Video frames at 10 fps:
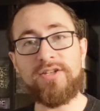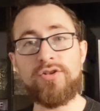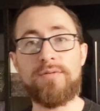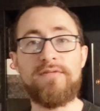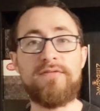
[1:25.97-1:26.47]
you
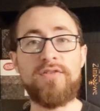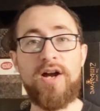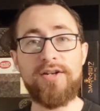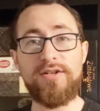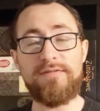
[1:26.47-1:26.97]
can
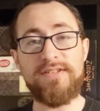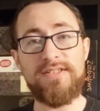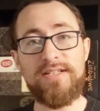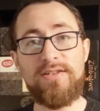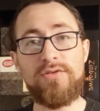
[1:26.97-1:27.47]
fly to different
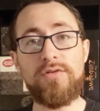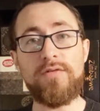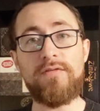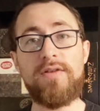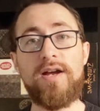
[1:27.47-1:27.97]
cities, you can
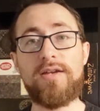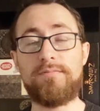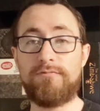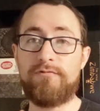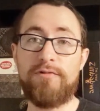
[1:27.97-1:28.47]
fly
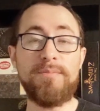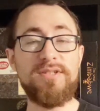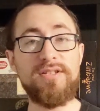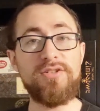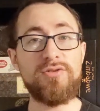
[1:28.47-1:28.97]
from
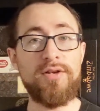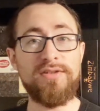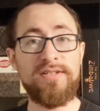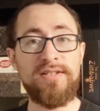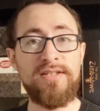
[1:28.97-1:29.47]
cities to other
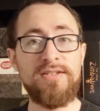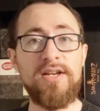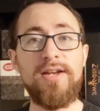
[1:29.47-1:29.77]
cities,